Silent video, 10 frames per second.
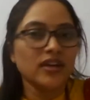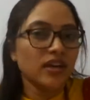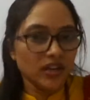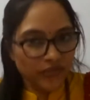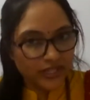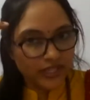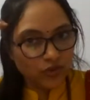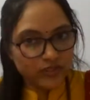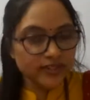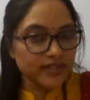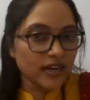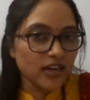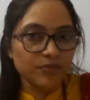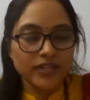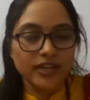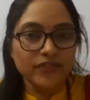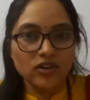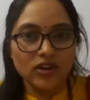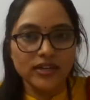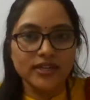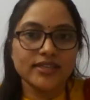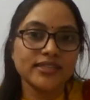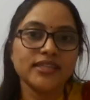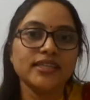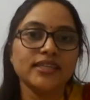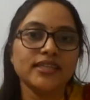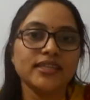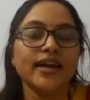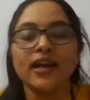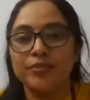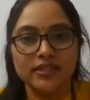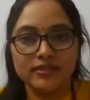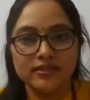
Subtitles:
If it involves a scalp, then we'll call it as a tinea capitis.